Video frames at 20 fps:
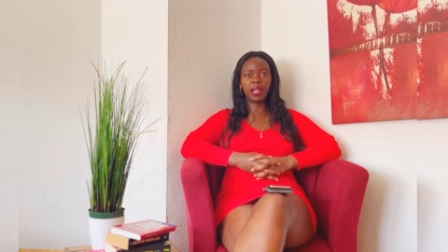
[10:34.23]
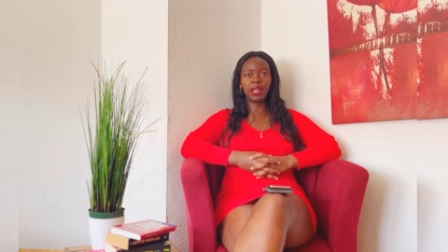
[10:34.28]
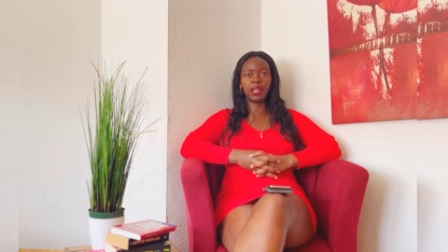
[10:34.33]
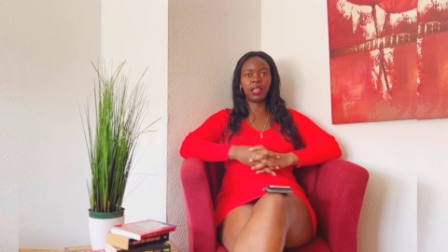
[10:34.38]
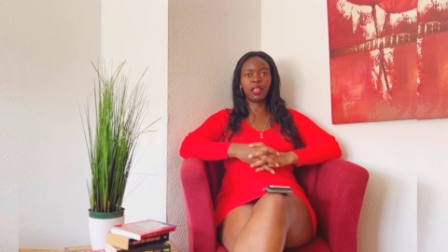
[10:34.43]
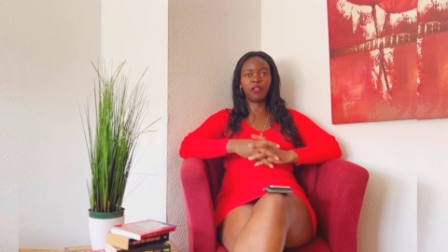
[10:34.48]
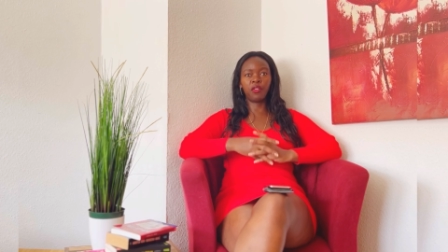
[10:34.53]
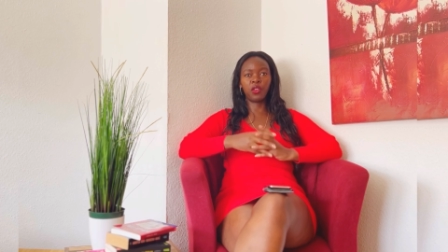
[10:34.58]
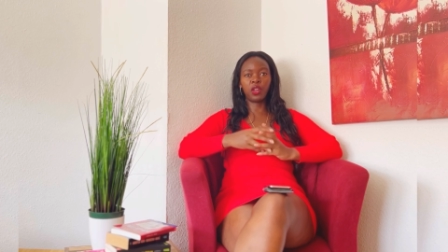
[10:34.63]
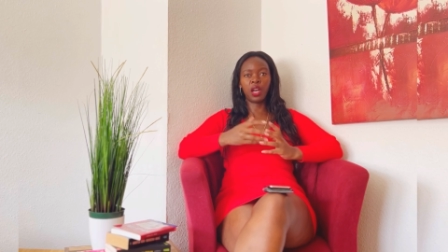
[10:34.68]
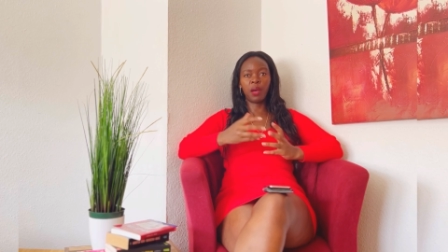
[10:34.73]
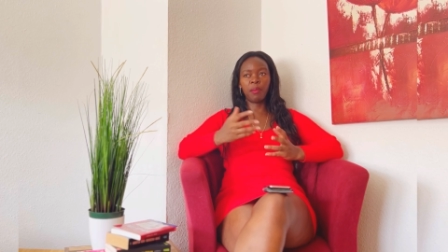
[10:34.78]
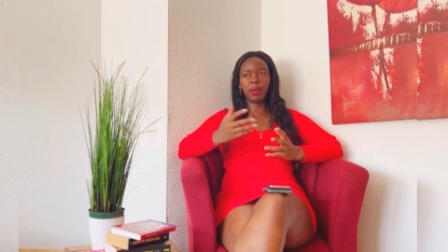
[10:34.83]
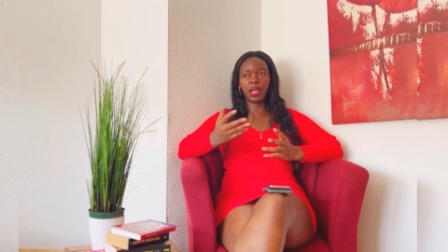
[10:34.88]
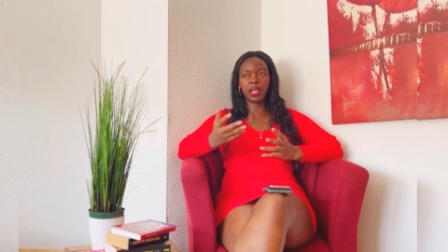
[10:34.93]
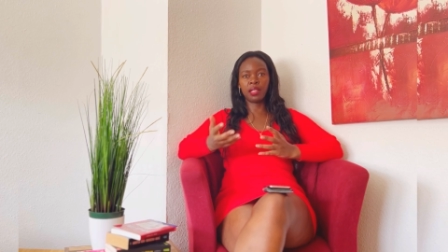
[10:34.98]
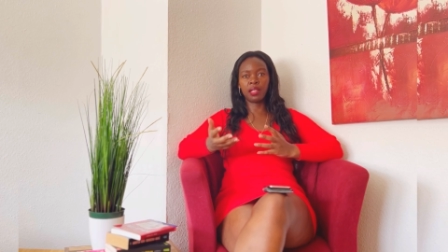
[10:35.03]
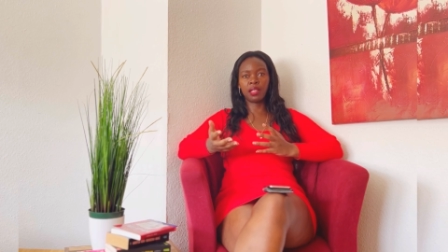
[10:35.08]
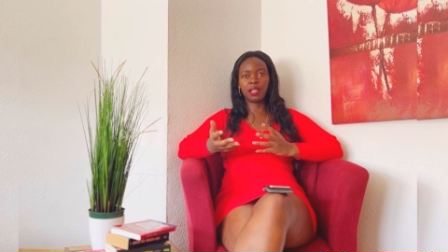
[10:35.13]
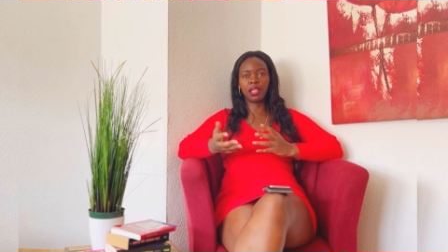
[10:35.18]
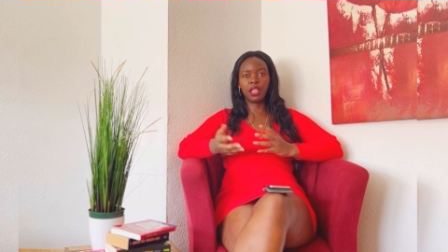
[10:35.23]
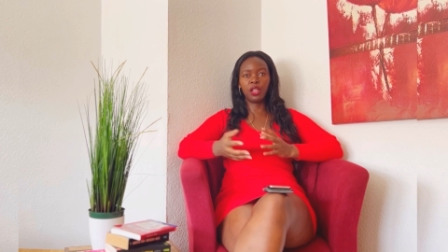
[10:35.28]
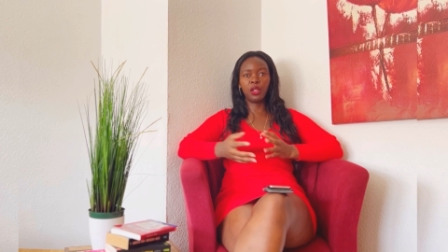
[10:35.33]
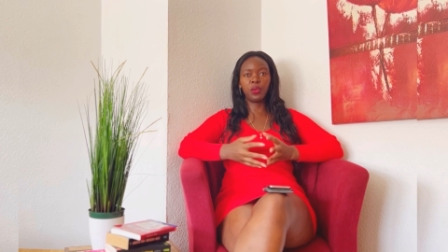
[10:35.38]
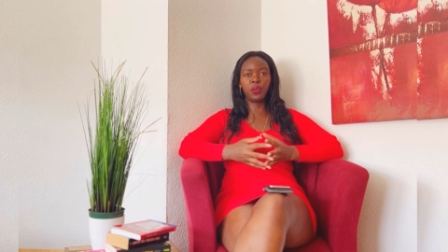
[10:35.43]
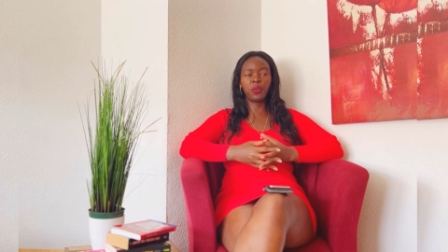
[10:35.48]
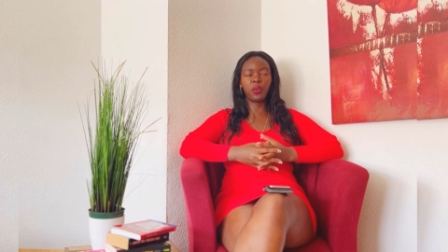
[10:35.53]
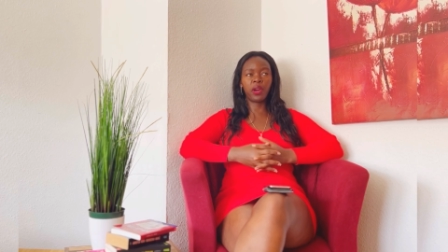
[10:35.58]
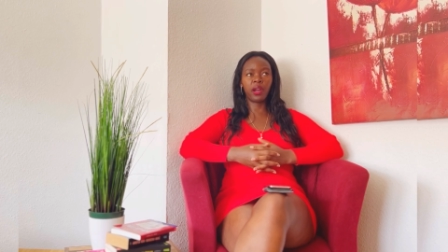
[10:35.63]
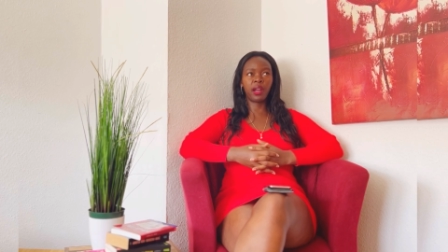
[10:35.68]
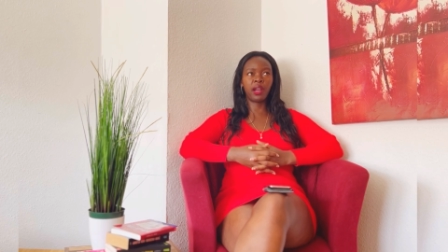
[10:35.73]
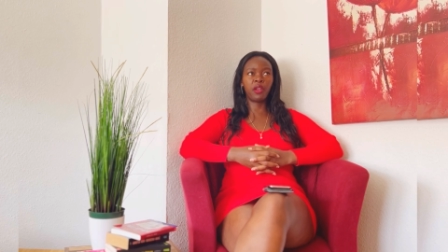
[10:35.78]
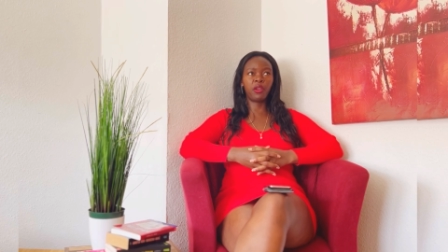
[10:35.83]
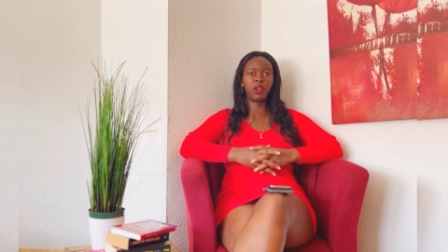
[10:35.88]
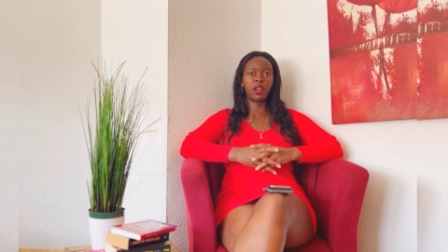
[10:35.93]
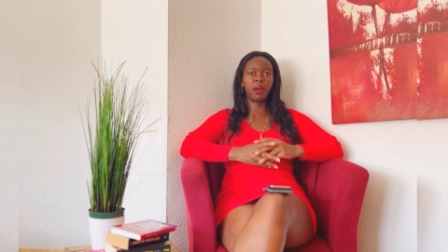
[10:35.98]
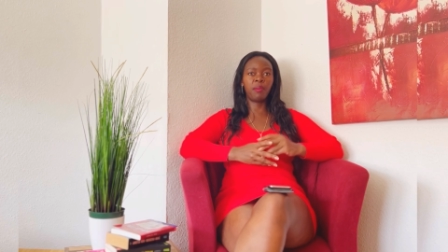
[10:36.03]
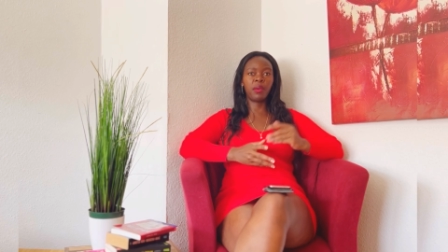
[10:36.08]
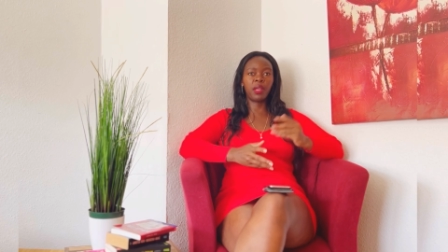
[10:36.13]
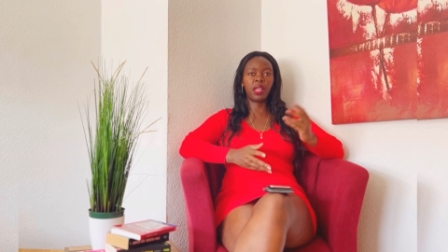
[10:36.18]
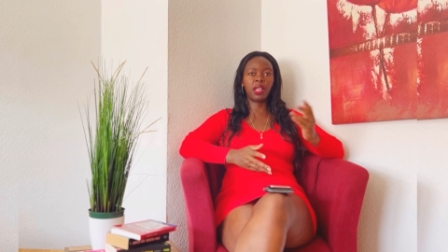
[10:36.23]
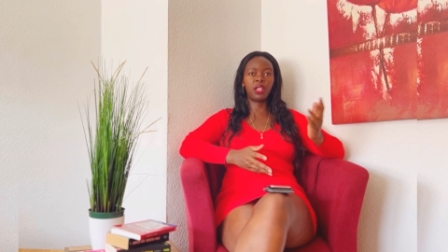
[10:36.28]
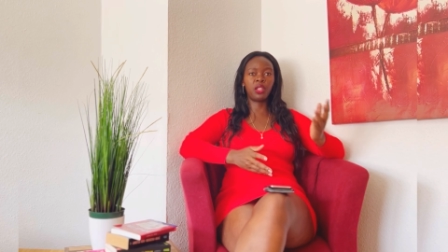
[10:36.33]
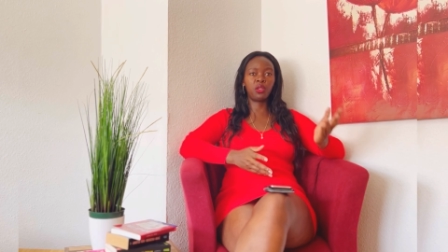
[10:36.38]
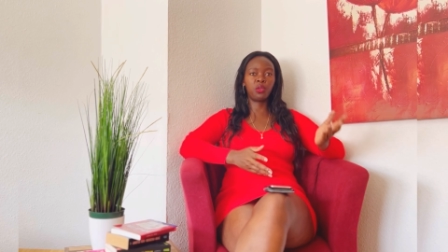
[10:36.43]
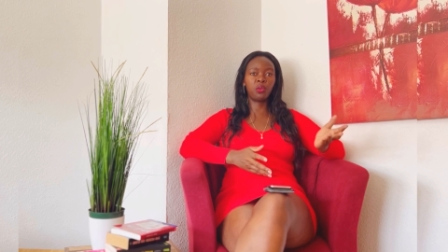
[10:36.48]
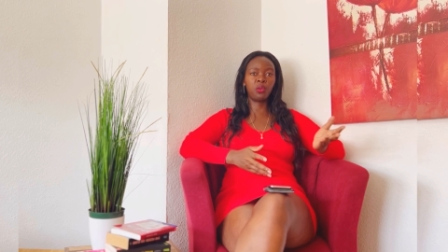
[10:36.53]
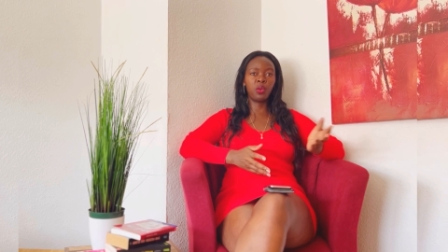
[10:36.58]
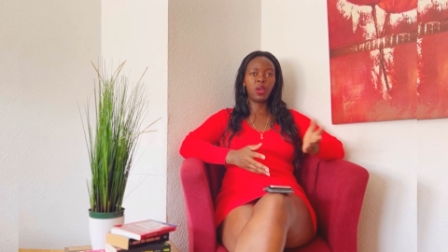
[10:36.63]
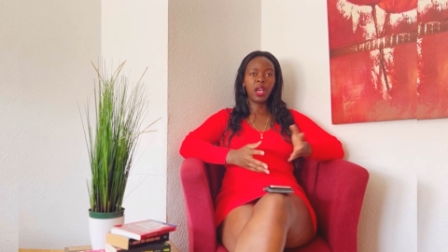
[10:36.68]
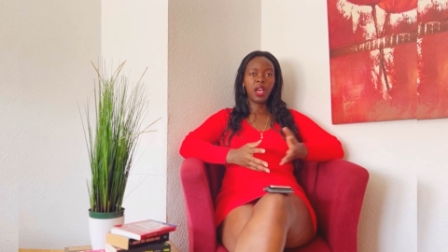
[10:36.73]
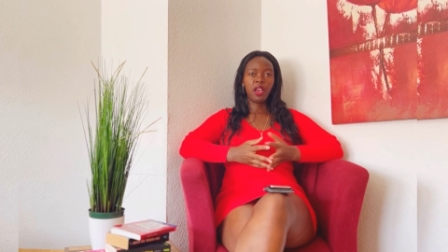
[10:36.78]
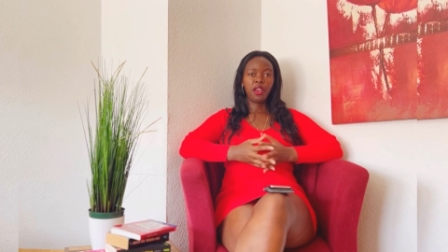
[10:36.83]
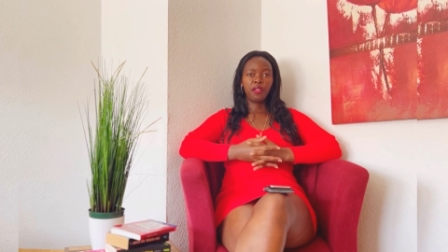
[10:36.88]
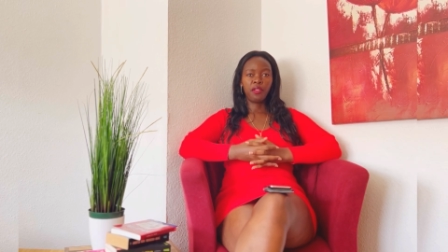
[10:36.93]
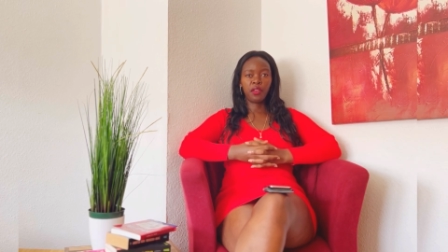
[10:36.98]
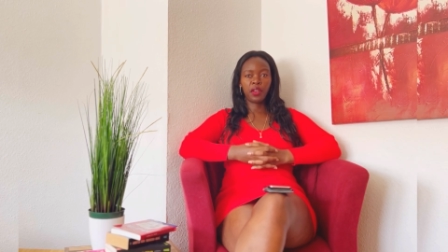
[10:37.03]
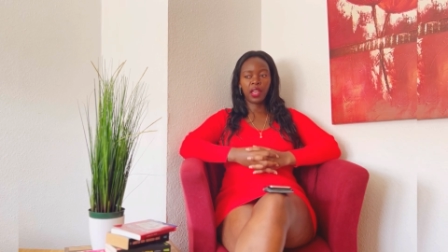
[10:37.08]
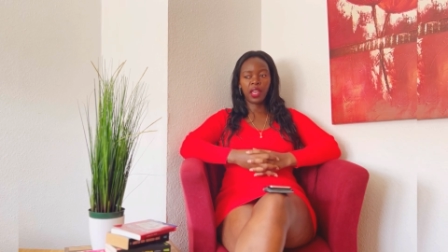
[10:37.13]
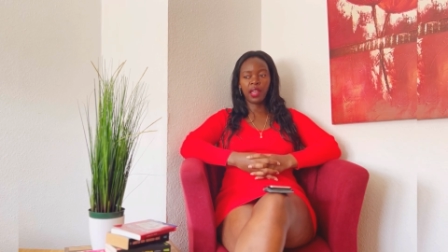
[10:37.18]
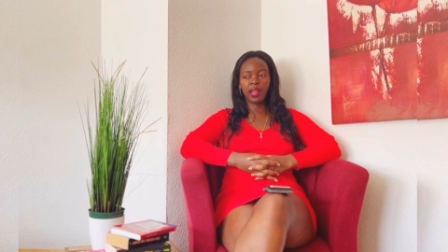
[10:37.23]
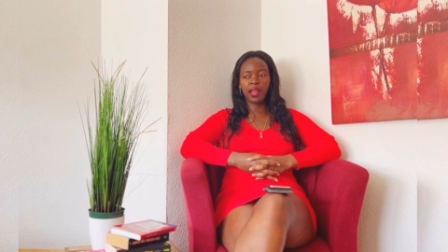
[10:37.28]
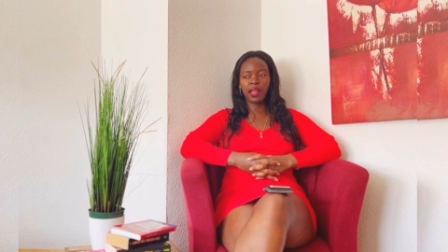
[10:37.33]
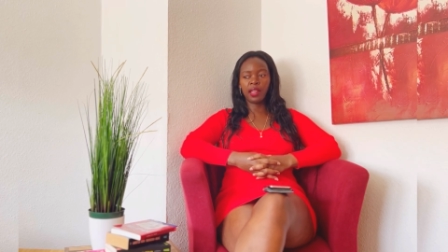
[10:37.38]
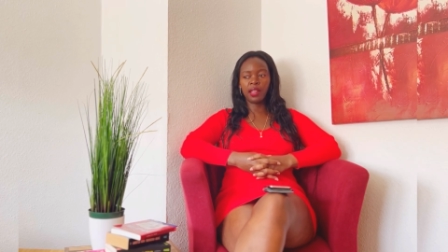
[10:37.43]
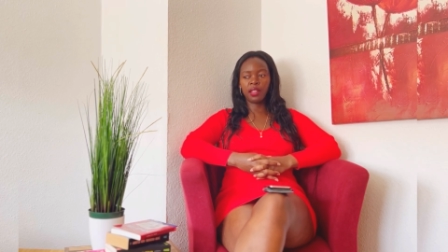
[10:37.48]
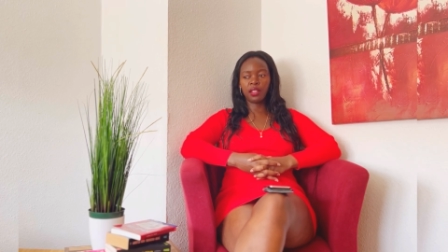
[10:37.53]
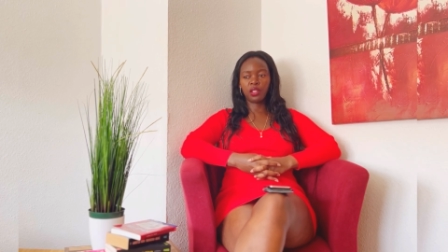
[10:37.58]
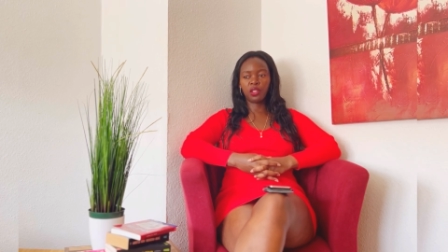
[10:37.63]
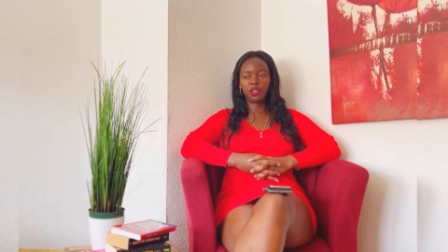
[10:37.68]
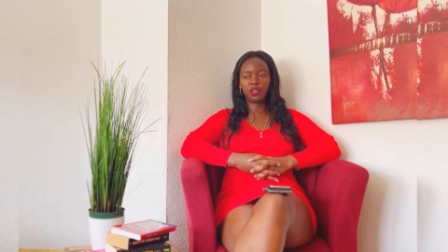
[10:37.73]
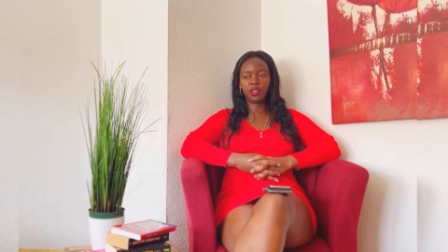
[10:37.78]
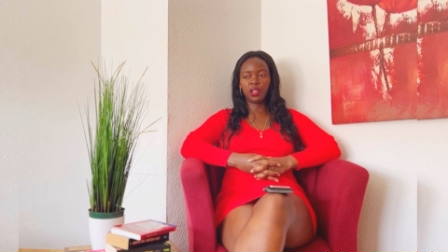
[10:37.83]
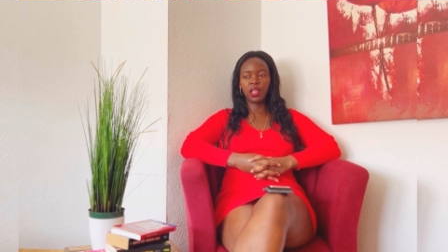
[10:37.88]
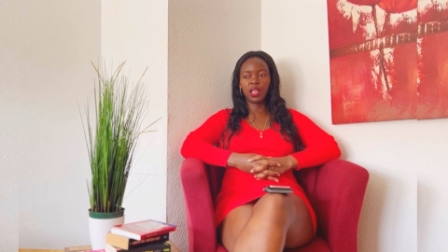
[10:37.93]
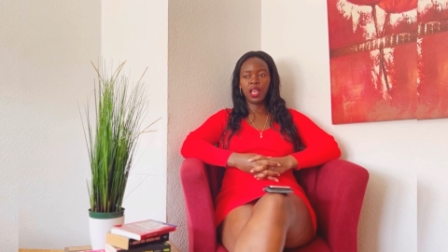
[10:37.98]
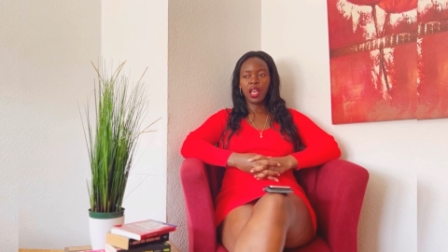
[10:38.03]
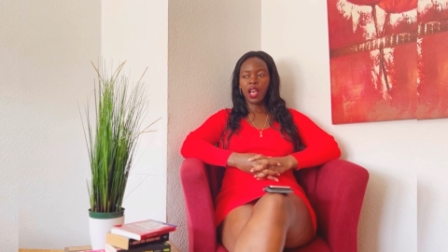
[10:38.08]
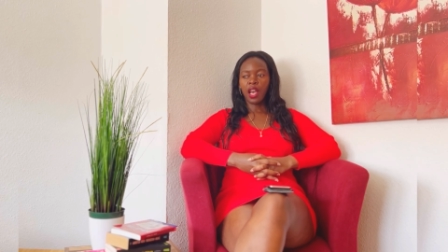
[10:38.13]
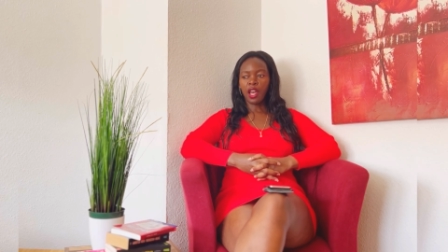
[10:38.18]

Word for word: Like if you're coming as a skilled worker, you're coming into the care industry.